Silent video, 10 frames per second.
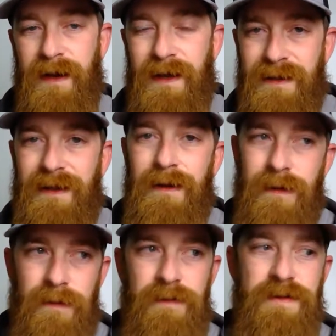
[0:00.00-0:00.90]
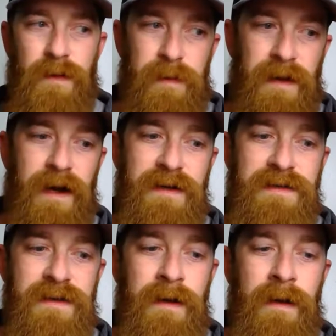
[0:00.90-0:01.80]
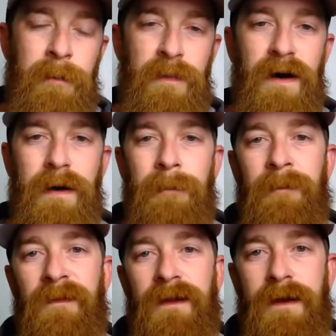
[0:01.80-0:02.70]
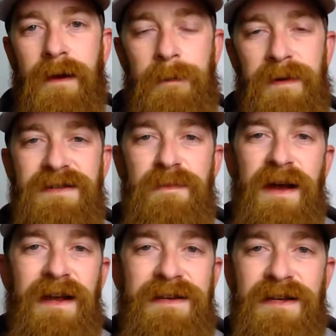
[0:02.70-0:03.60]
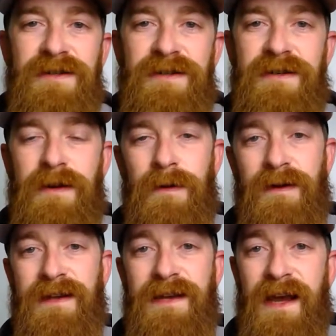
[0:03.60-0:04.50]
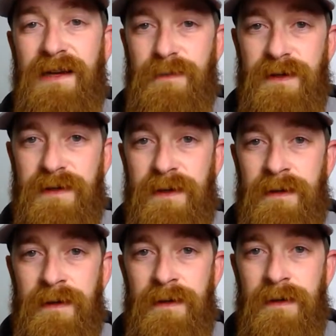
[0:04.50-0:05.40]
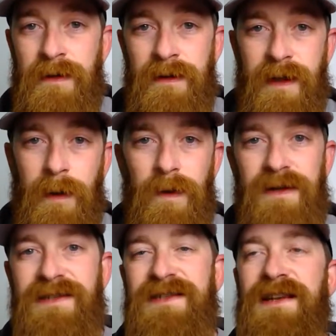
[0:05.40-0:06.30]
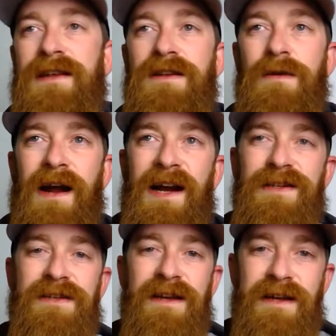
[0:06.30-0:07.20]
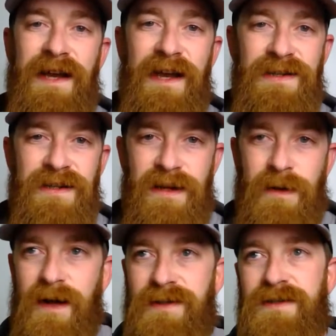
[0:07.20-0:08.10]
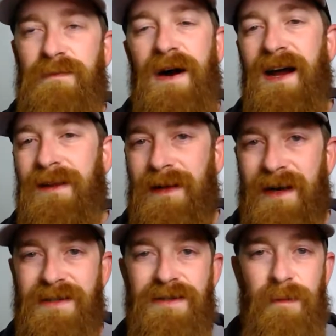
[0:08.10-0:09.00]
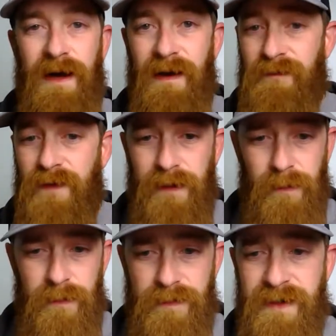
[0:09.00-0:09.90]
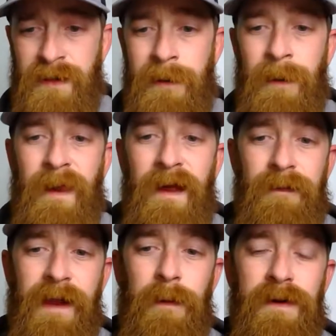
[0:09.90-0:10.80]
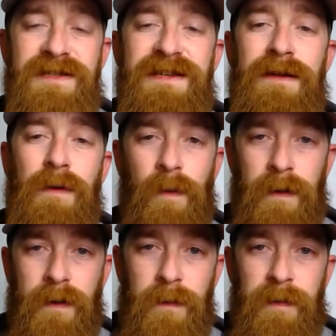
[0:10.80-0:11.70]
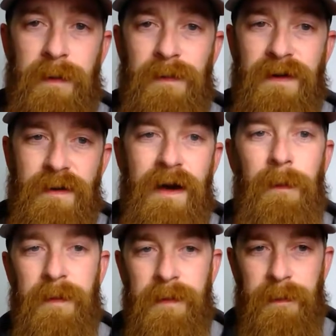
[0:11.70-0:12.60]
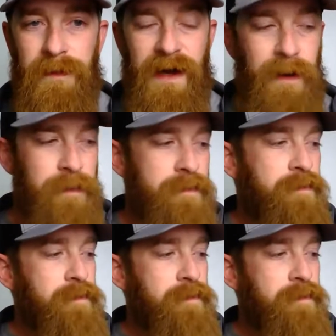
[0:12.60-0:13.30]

And I think that includes the replies. But companies pay attention to your engagement. They want to see that you're actually engaging, that you're not just buying likes, you're buying followers. They want to see that you're working with people and you're helping people out.